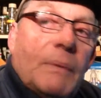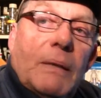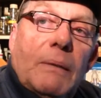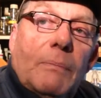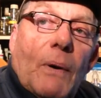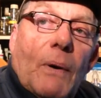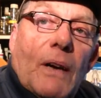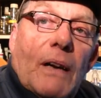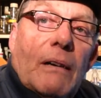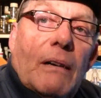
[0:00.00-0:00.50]
me
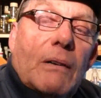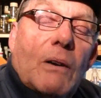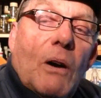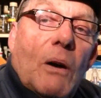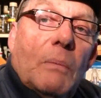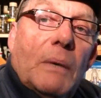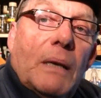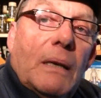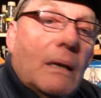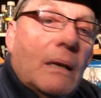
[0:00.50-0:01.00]
by a
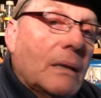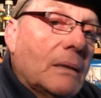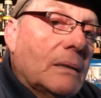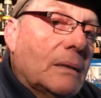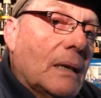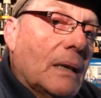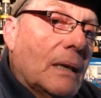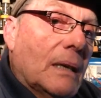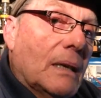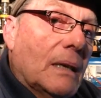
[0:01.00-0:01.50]
comment
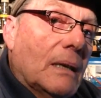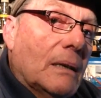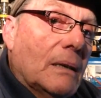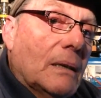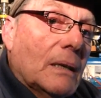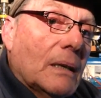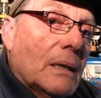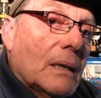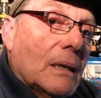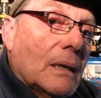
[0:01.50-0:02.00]
and I
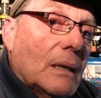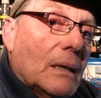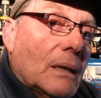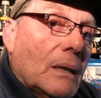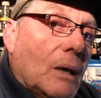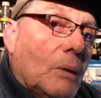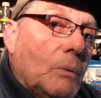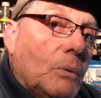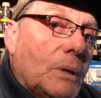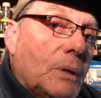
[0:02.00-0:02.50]

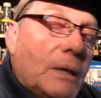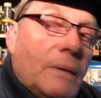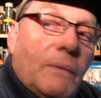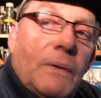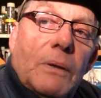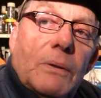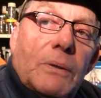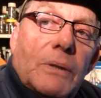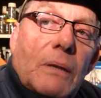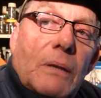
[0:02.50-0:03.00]
will give
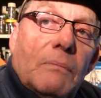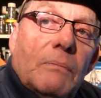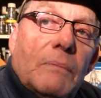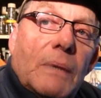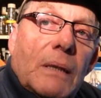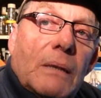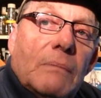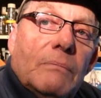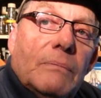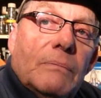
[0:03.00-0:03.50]
you
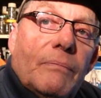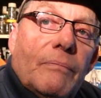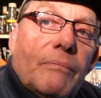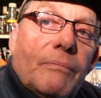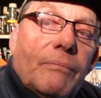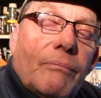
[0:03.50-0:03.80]
some